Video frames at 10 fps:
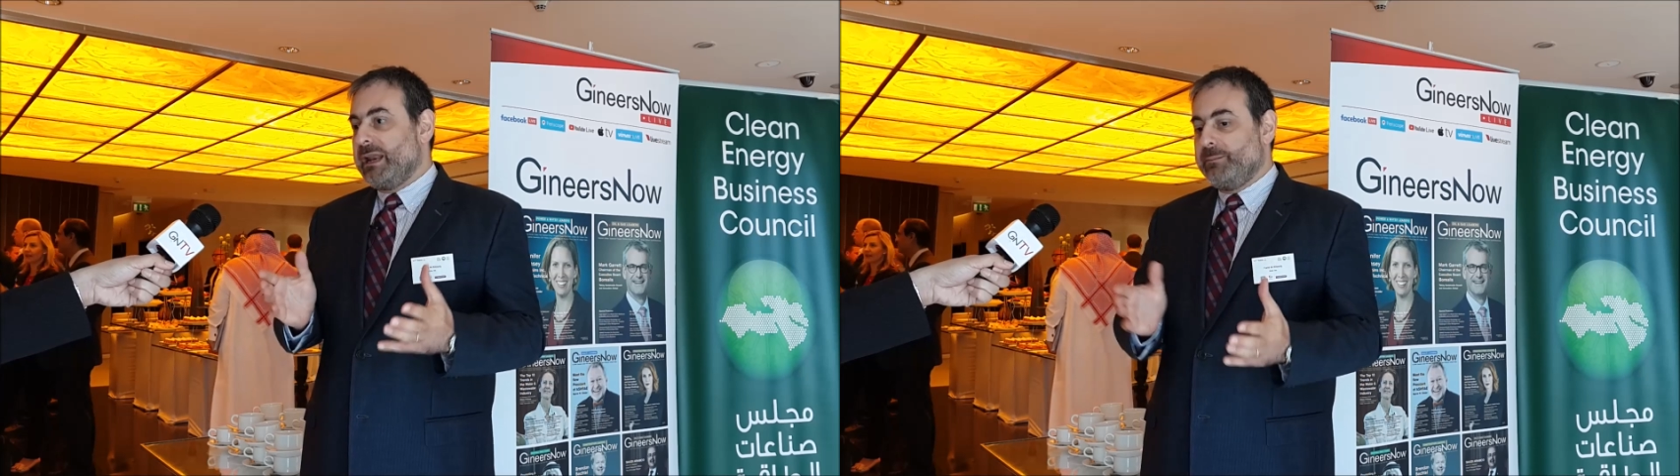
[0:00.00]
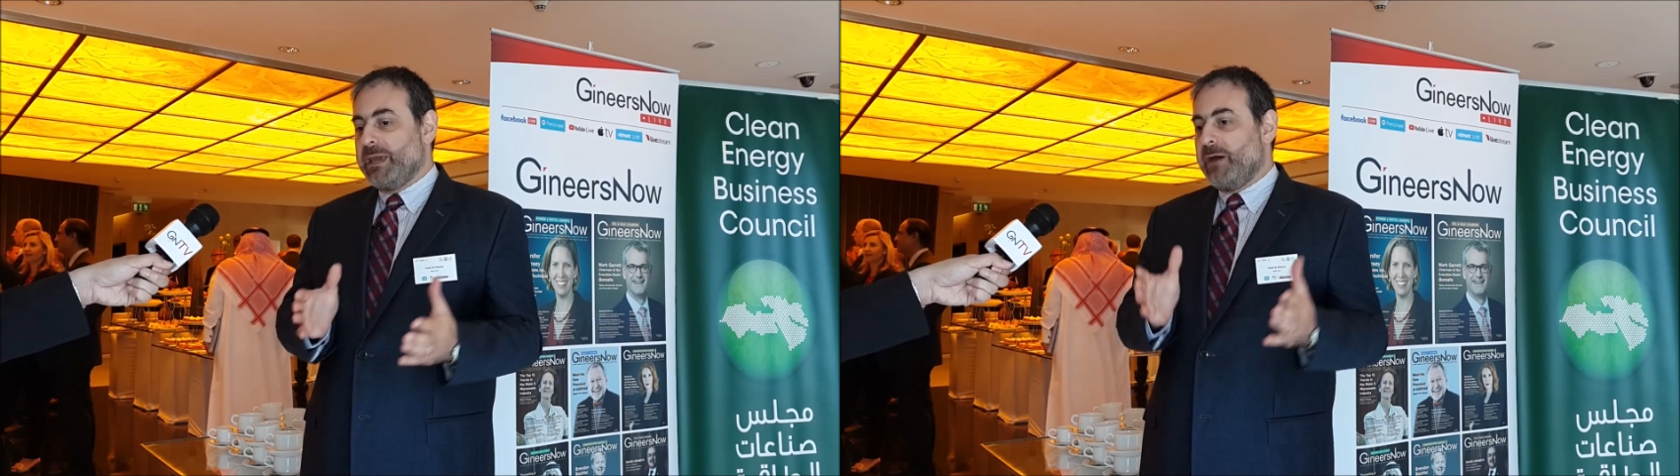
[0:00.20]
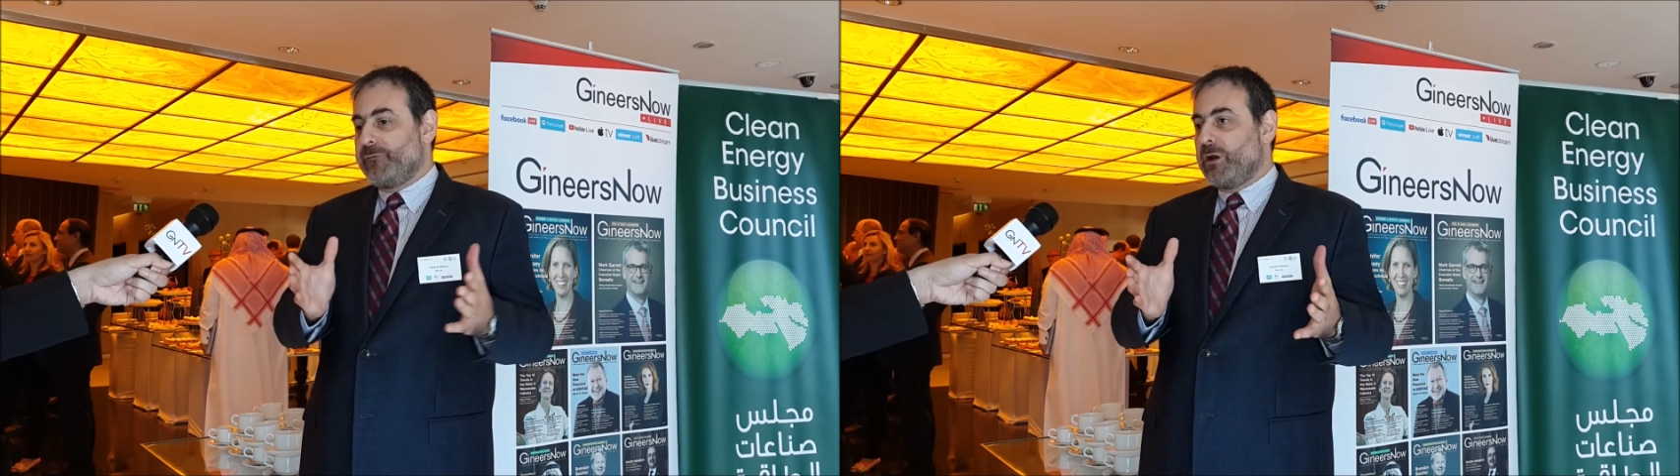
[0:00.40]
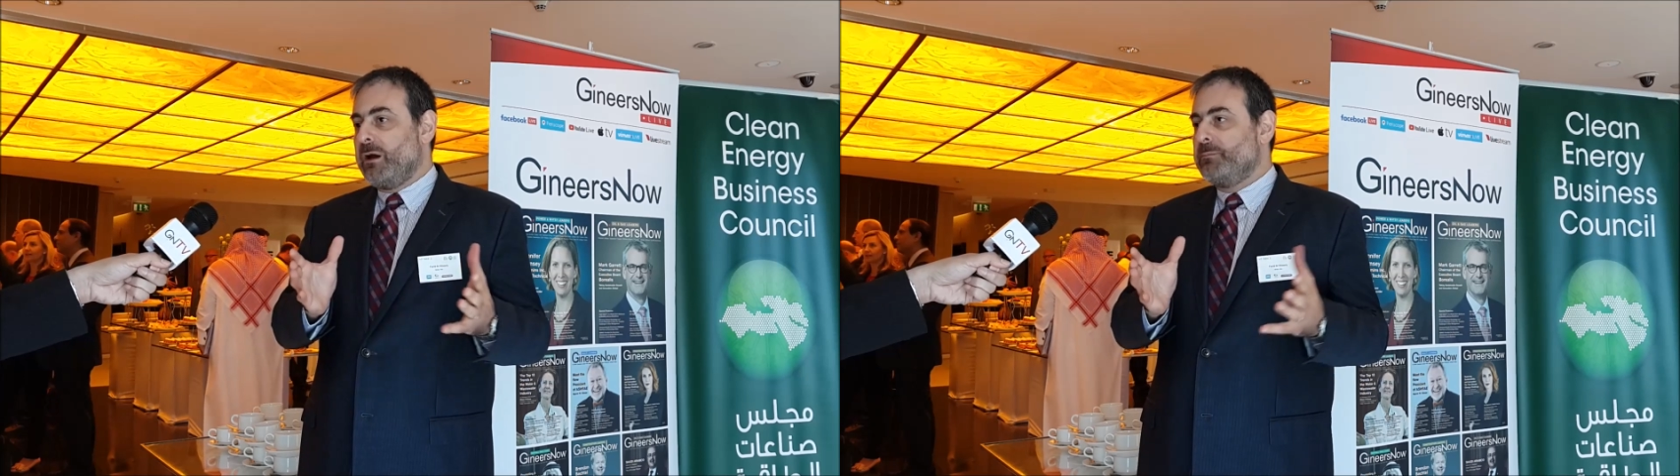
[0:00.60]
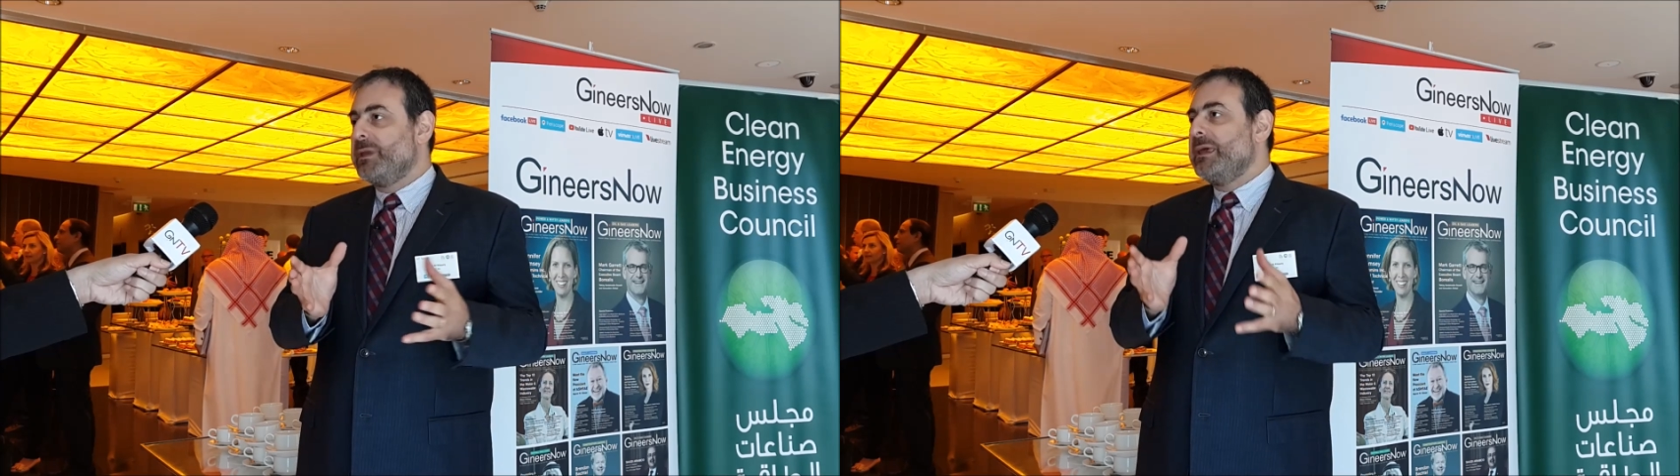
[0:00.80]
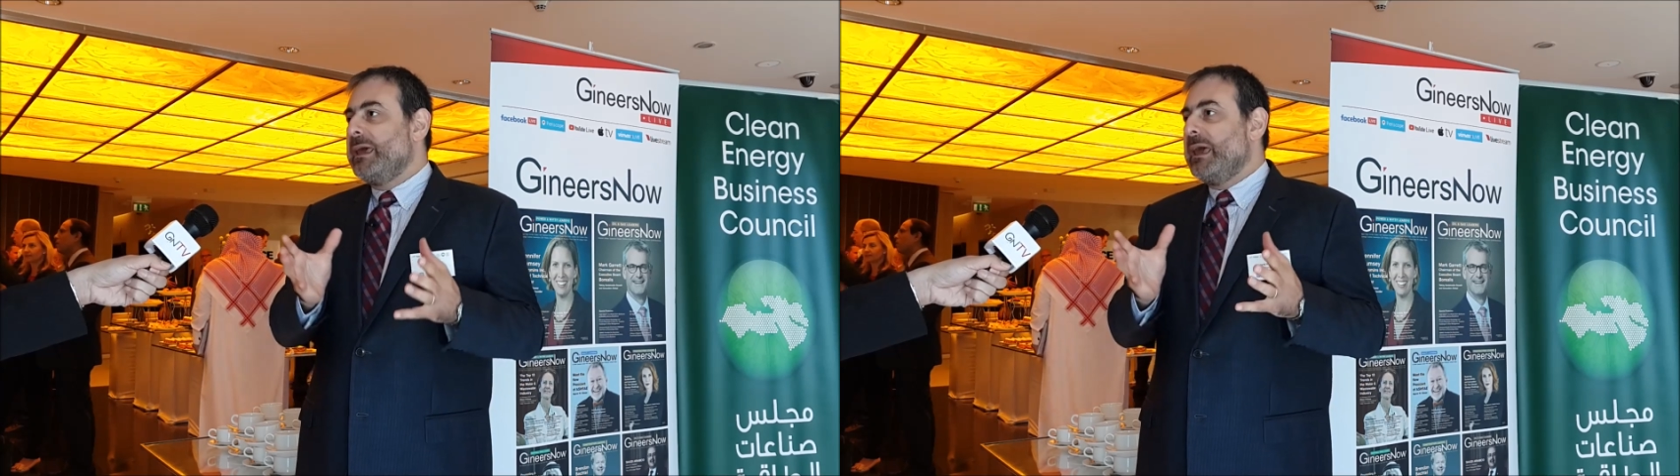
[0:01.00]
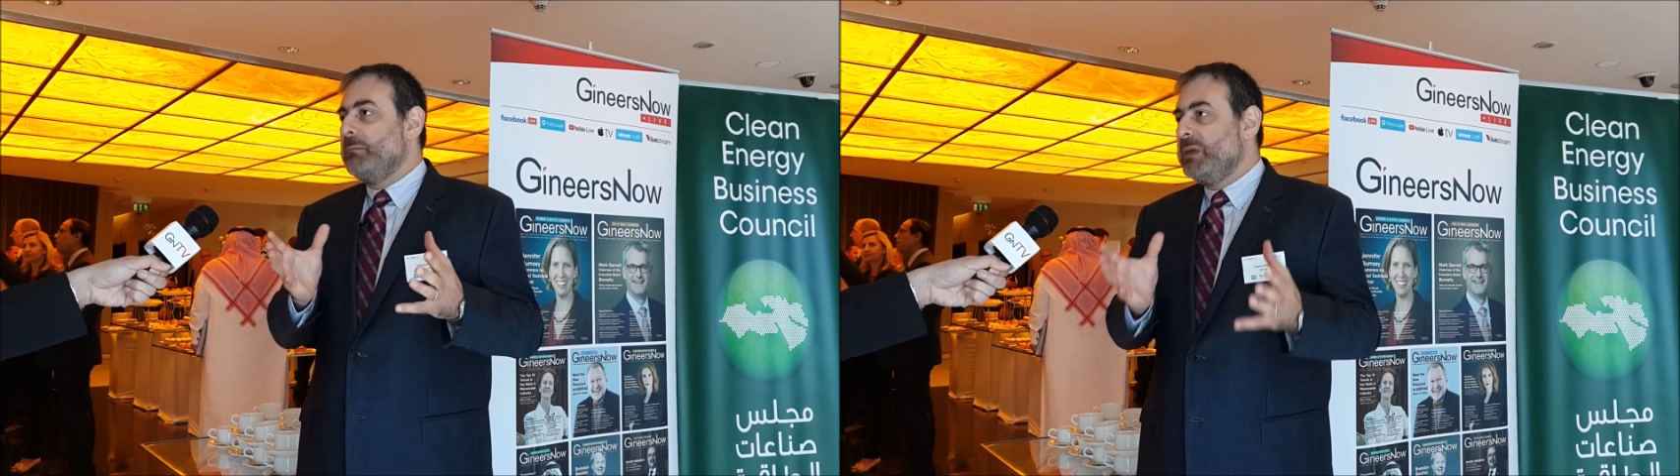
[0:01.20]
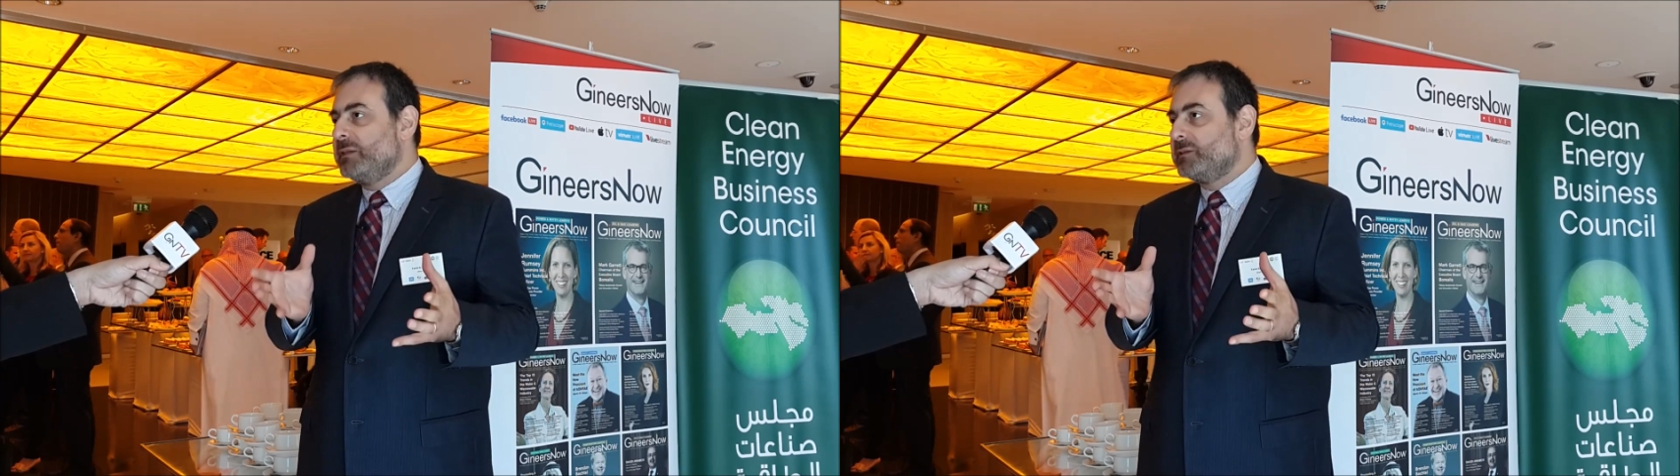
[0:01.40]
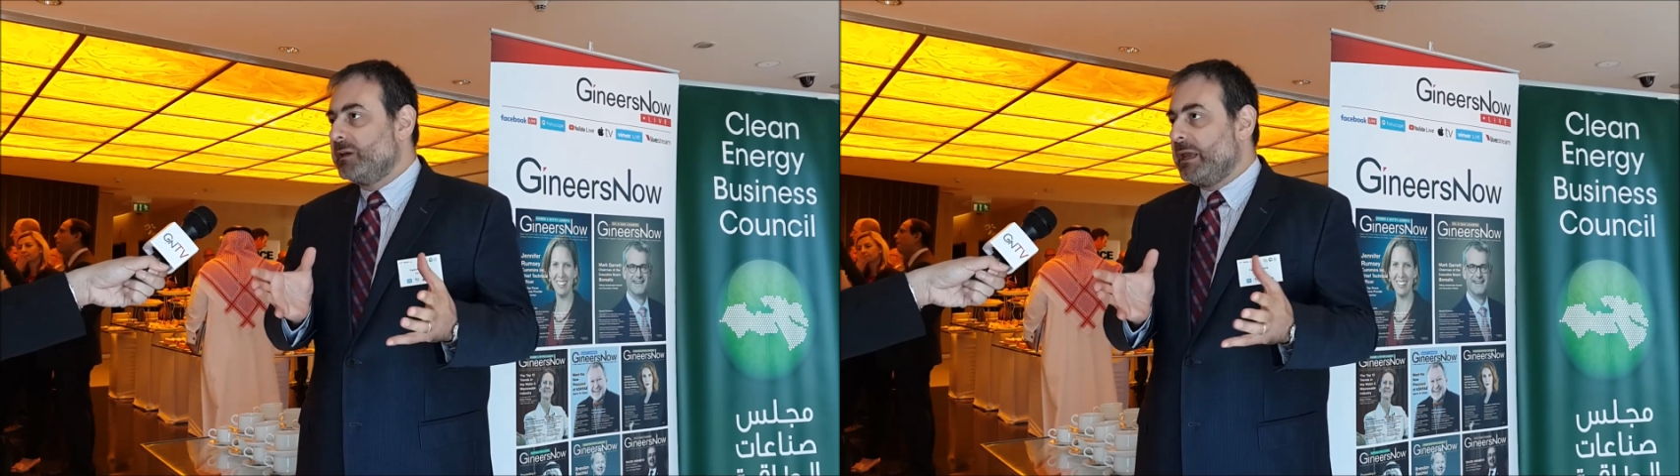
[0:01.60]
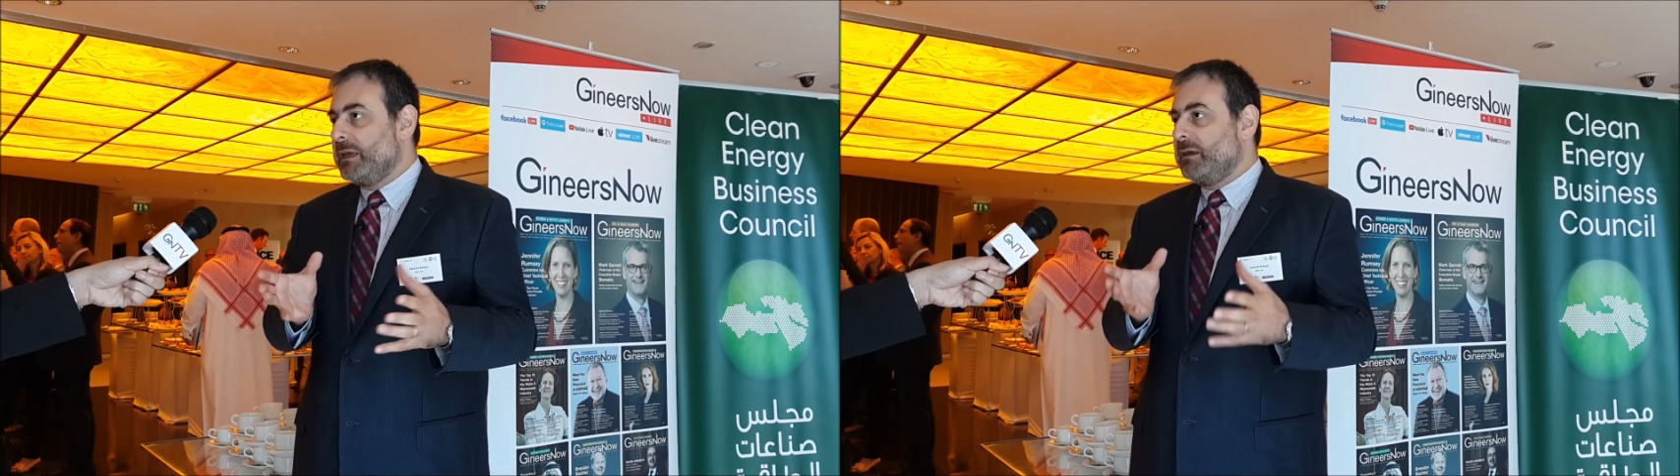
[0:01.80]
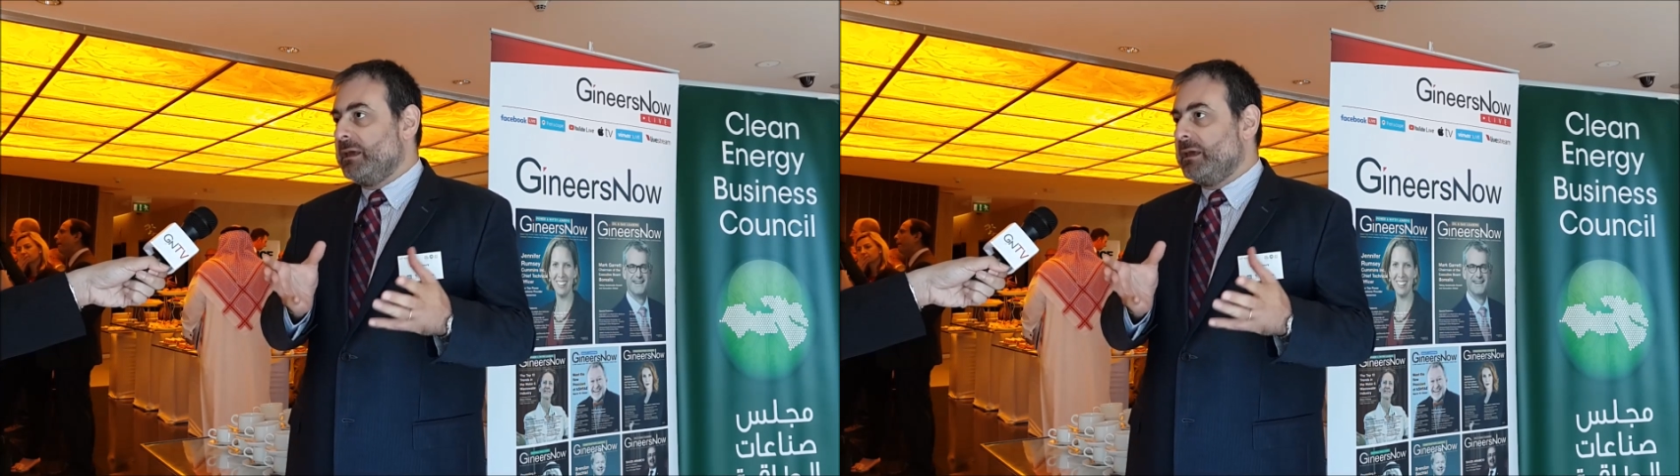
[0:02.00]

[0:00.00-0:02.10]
Arabia from a metering